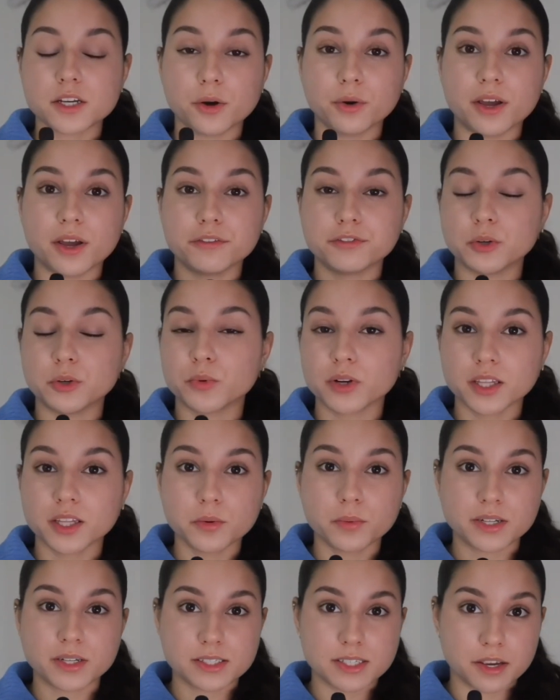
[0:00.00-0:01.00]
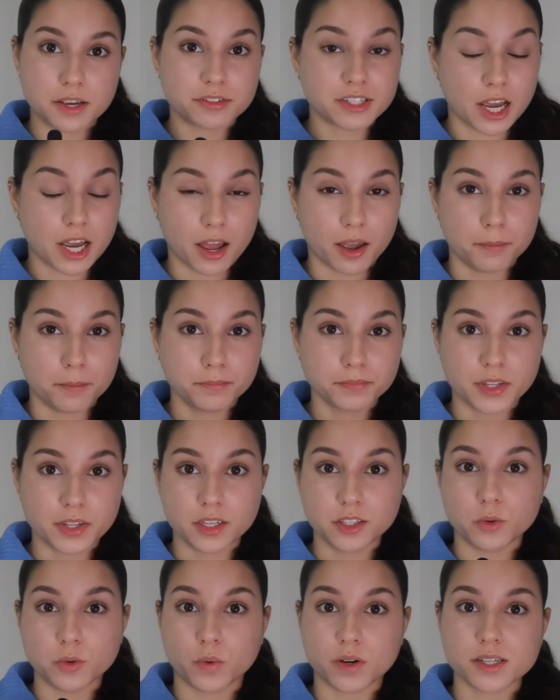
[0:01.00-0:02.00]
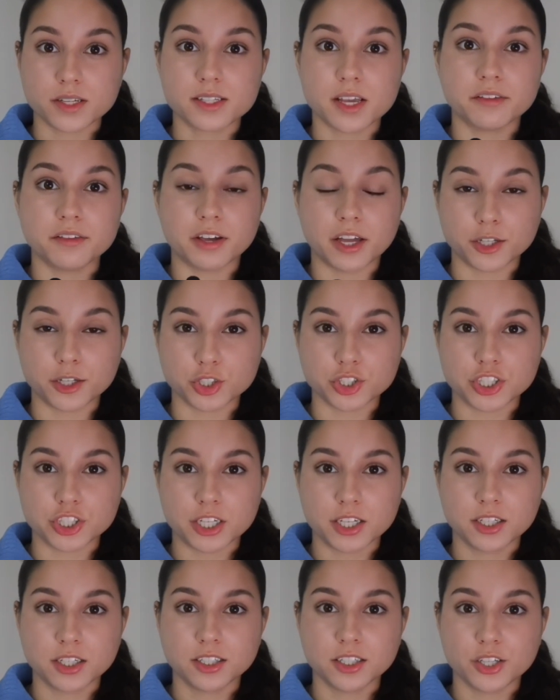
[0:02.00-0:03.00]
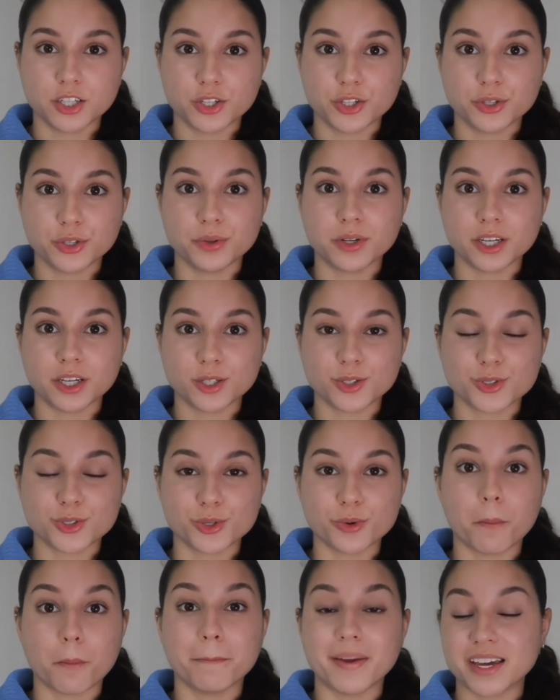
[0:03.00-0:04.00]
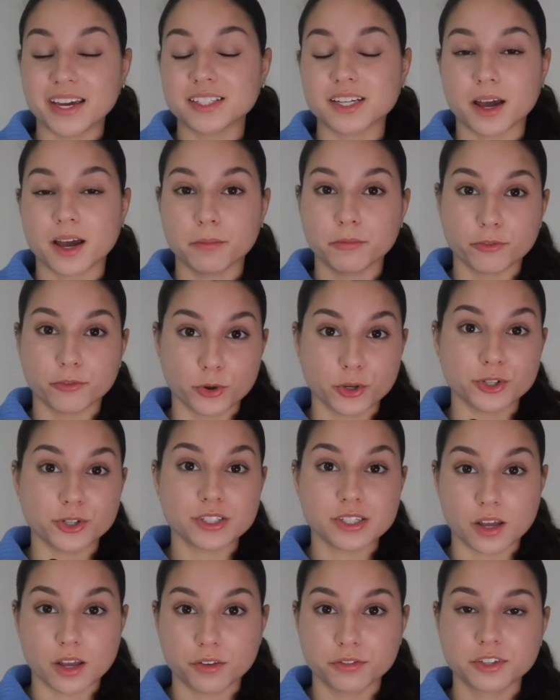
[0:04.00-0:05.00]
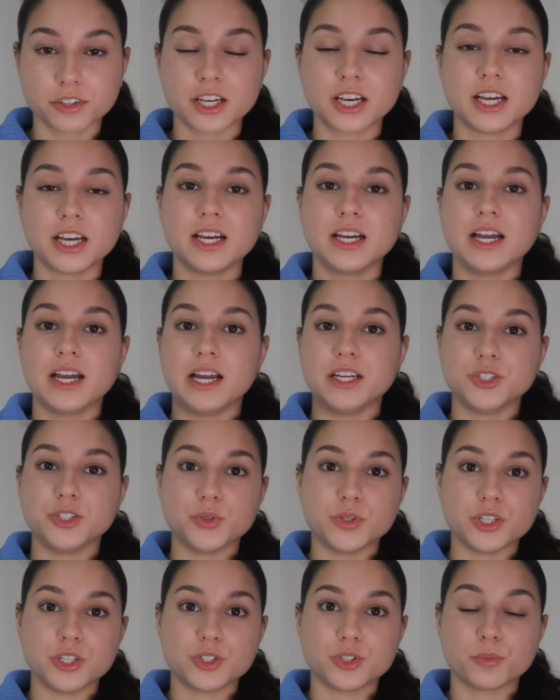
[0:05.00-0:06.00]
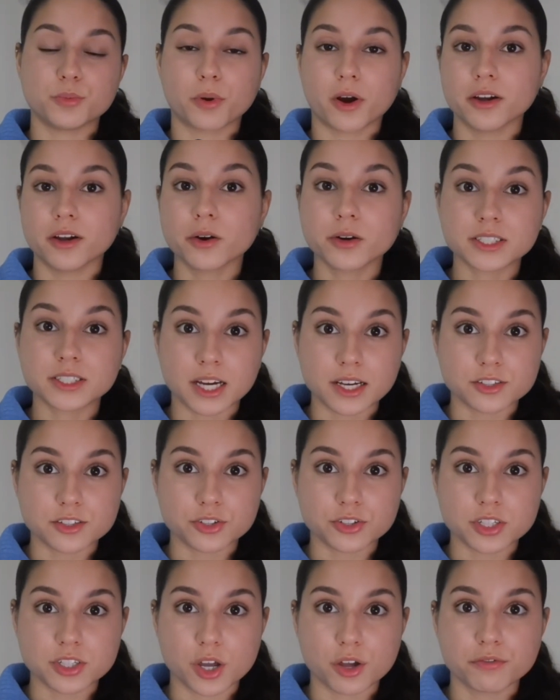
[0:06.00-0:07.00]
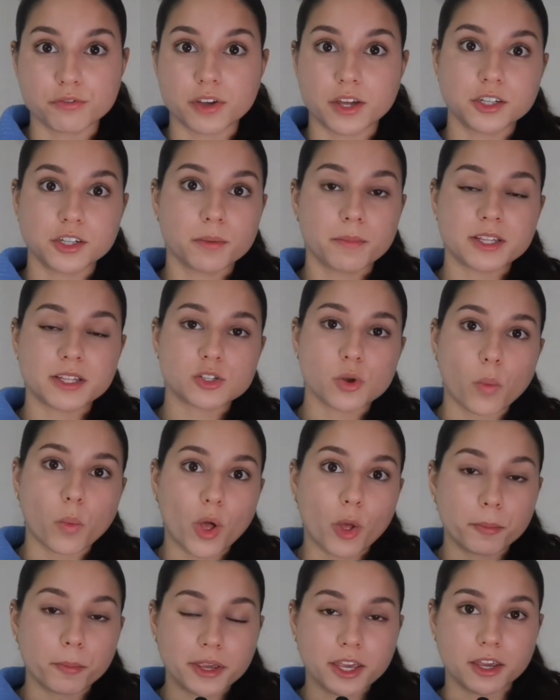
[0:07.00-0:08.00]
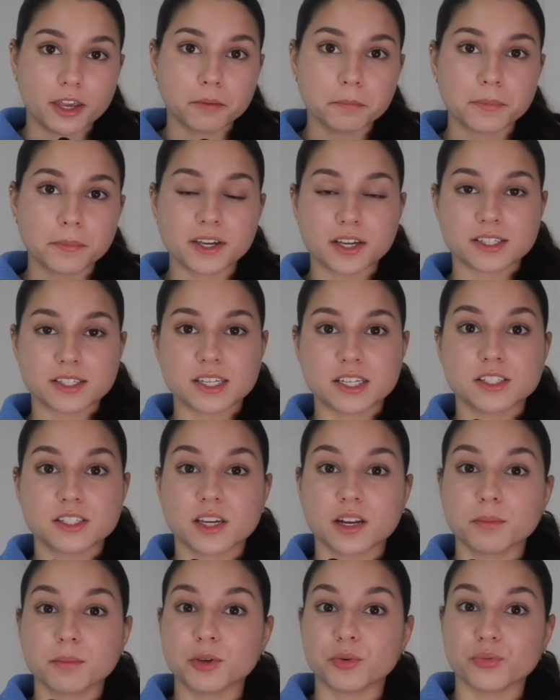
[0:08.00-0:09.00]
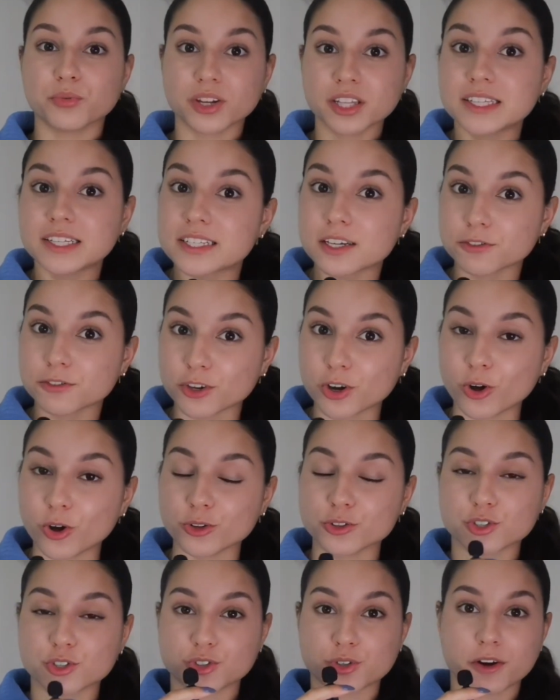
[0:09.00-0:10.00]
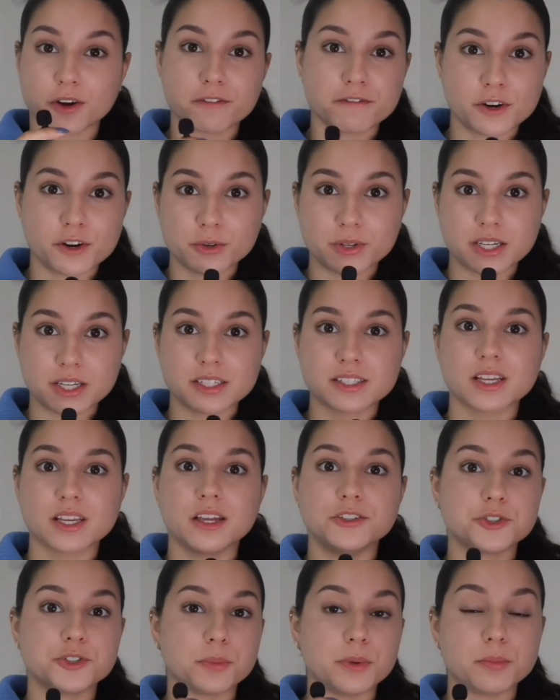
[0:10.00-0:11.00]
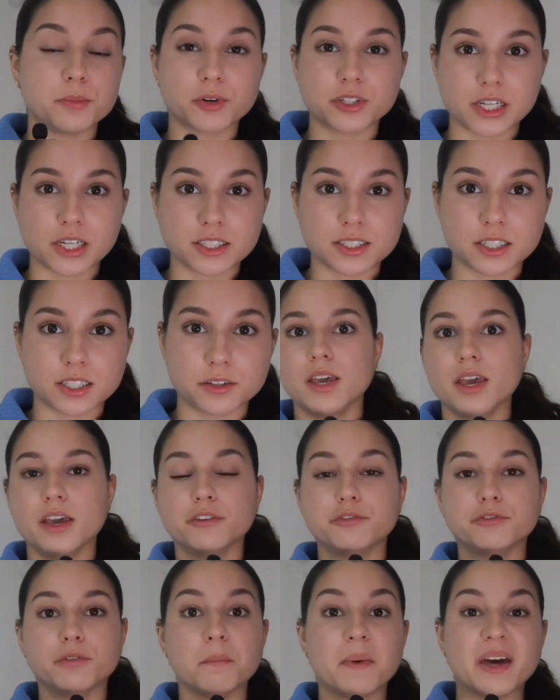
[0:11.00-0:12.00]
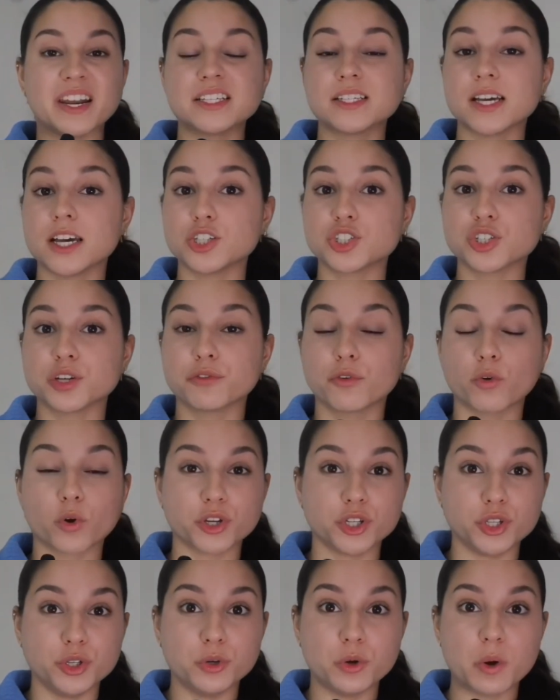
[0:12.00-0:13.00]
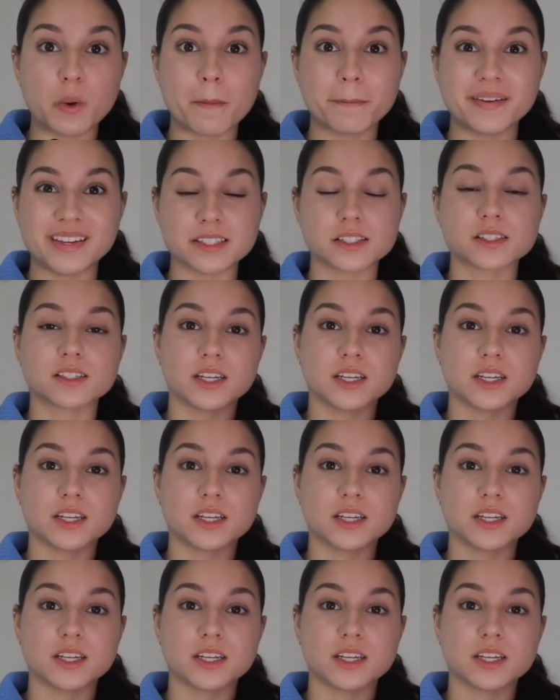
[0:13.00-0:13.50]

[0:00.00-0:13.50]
if you really want to save time and you want to save energy, you need to make time for yourself and you need to prioritize yourself and your mental well being because it's going to be really difficult to try to focus and to be productive. If meditation for you means sitting